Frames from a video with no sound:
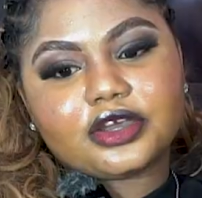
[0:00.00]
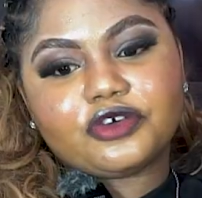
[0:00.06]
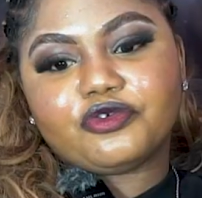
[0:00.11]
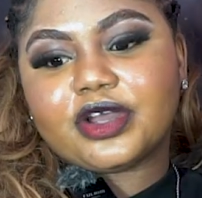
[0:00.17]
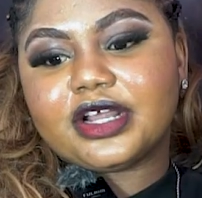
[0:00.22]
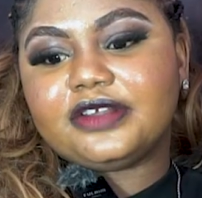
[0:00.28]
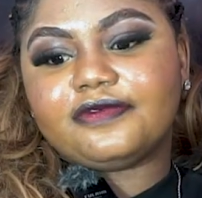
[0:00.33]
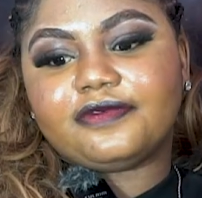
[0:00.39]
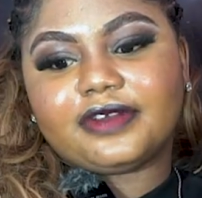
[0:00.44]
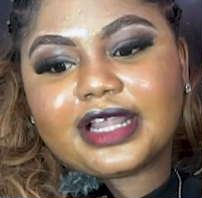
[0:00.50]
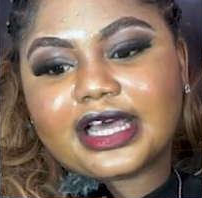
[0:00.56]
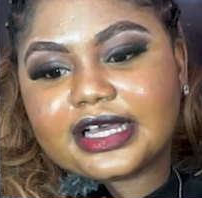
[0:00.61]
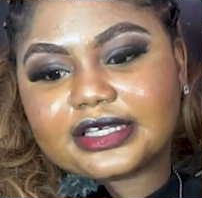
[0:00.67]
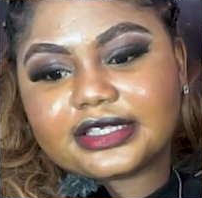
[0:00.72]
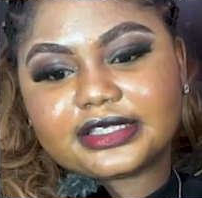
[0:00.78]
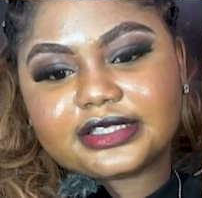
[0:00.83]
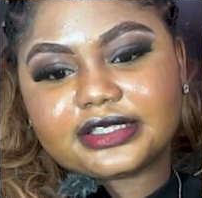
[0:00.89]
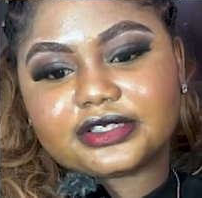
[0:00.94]
Red
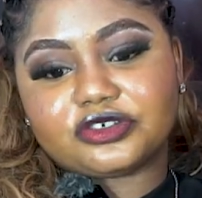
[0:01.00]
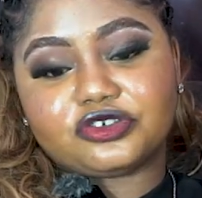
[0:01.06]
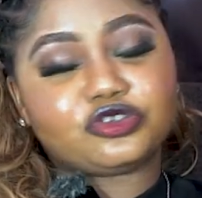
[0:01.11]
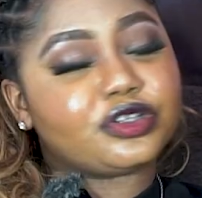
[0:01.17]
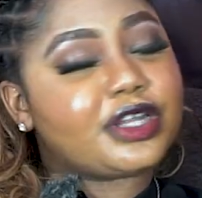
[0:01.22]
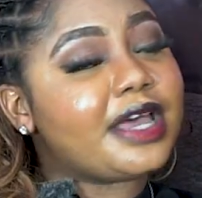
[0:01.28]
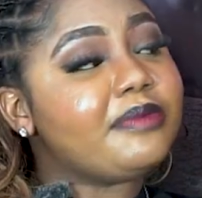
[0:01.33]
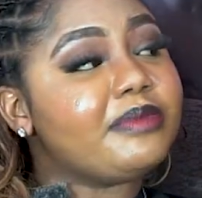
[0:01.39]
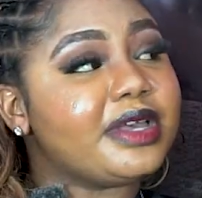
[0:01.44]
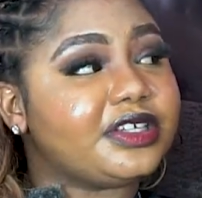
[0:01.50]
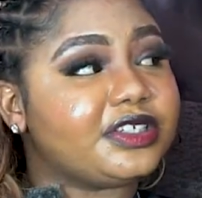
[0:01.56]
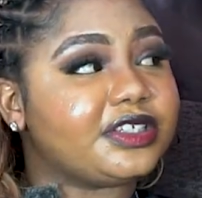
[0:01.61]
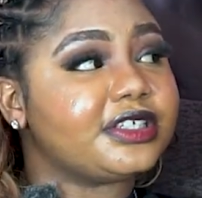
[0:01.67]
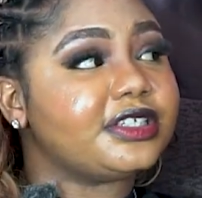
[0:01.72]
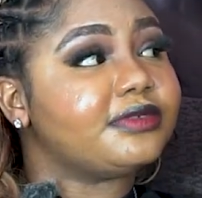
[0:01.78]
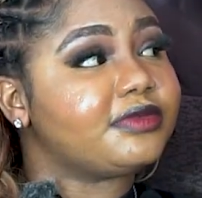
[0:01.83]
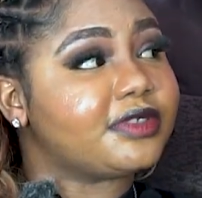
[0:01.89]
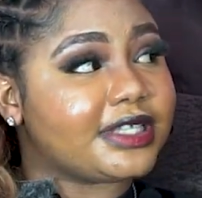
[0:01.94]
flags. Should I
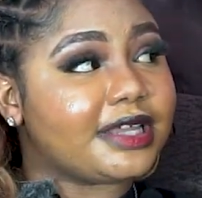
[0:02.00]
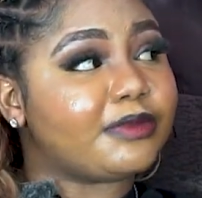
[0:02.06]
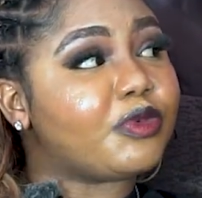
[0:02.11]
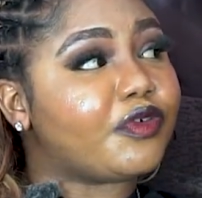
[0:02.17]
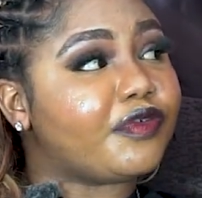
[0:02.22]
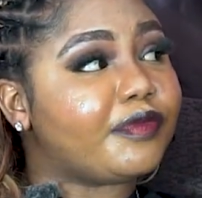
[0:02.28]
mention some of